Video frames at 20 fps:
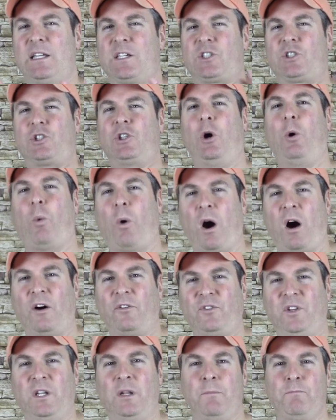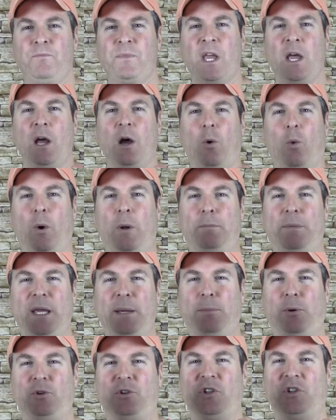this so often when
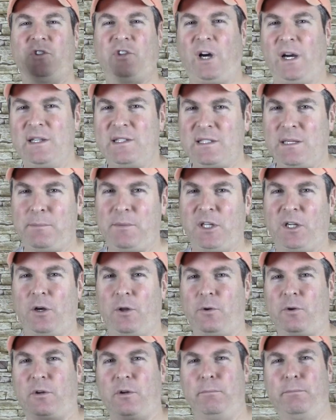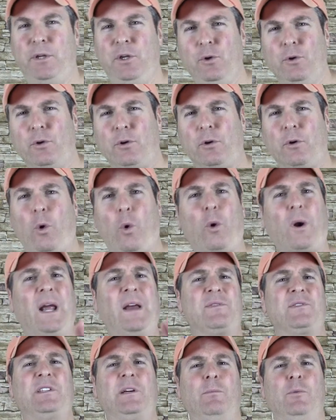people design something on their computer or
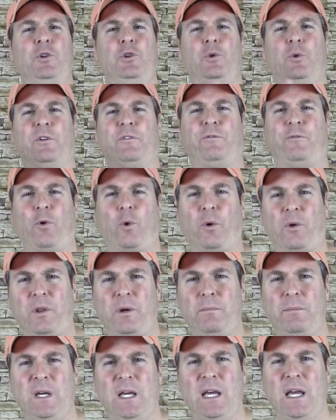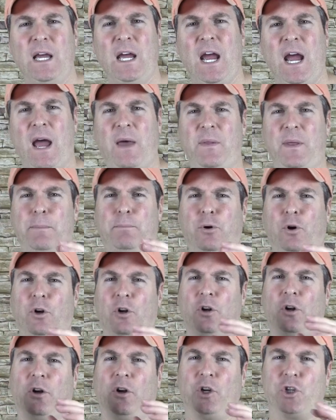have someone do it for them, and they put
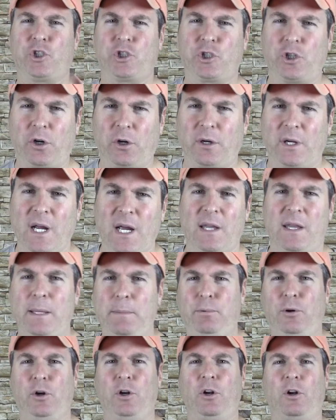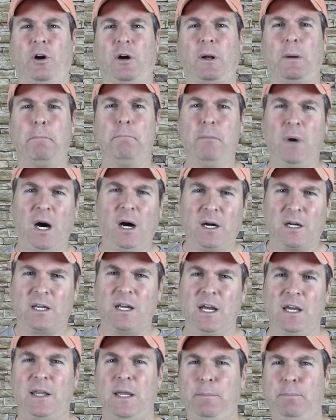it on a shirt, they put it on a
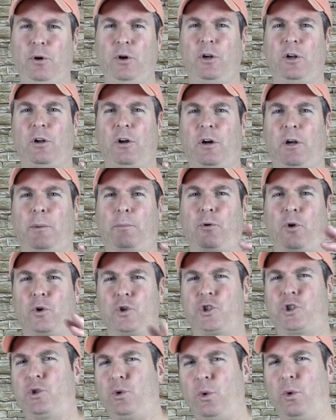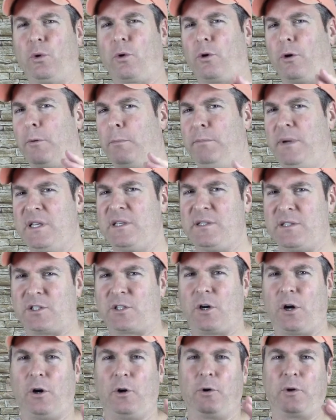mug, they put it on a brochure or a business
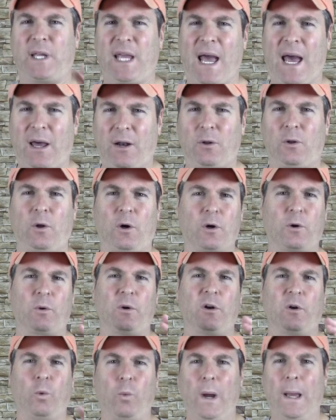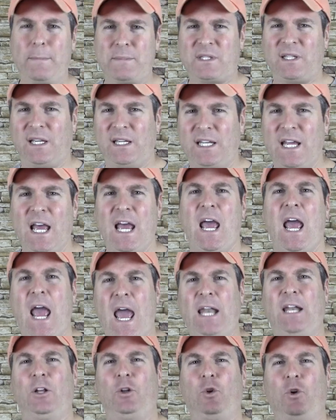card or catalog or on a website,
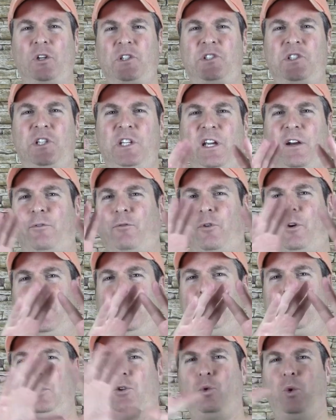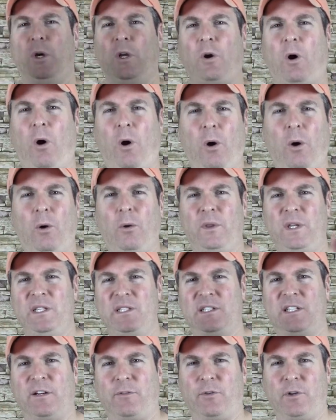and it looks different between all
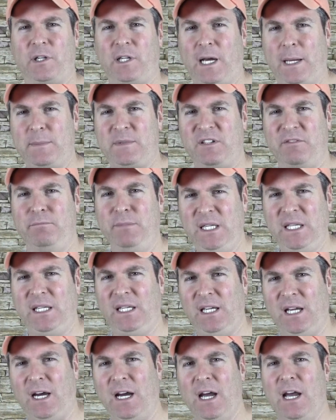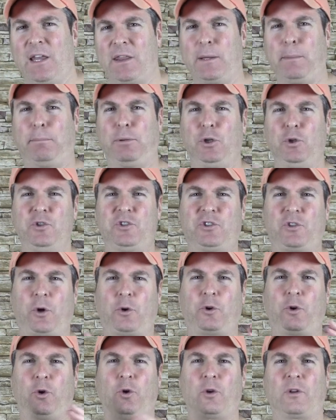these different types of media. The blues
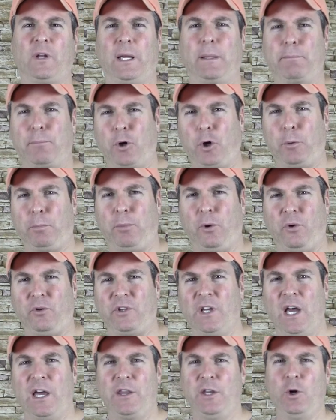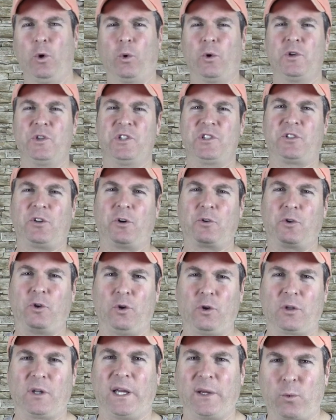start to look like purples, the oranges start to
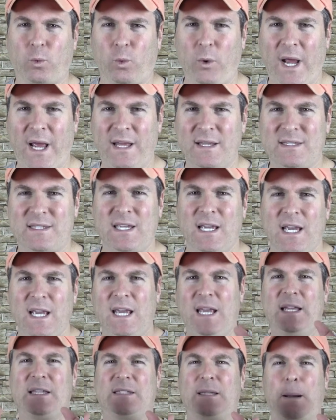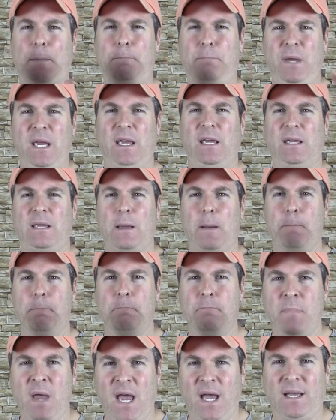look like reds. It's a big
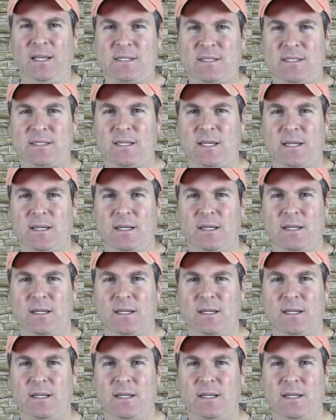mess.